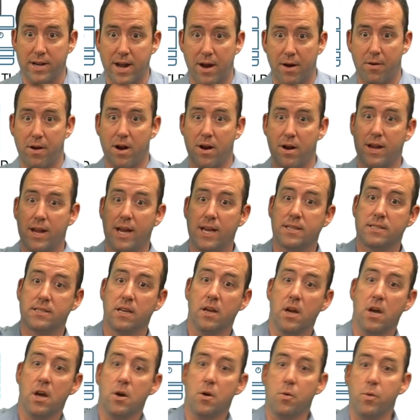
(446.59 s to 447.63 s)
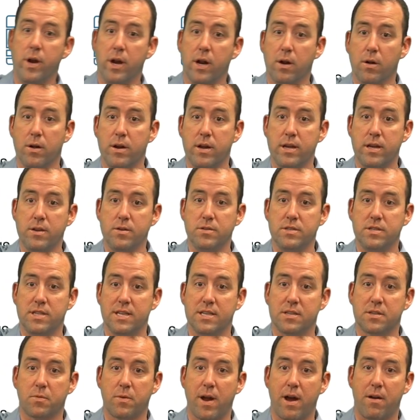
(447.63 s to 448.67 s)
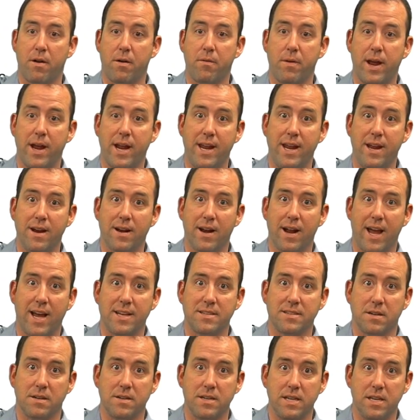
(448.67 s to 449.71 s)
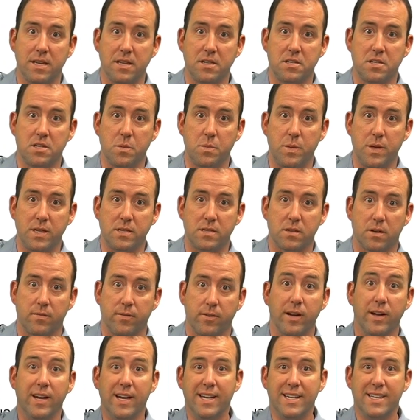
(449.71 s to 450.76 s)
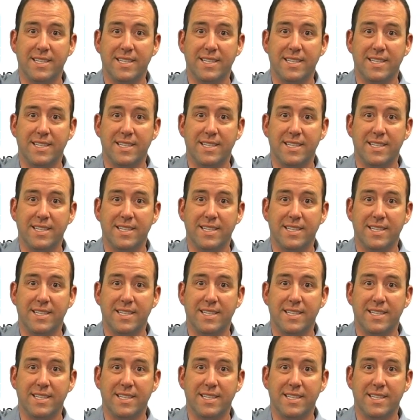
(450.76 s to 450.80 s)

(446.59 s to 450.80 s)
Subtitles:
Now, in our case, we are going to use this router right here as our DHCP server.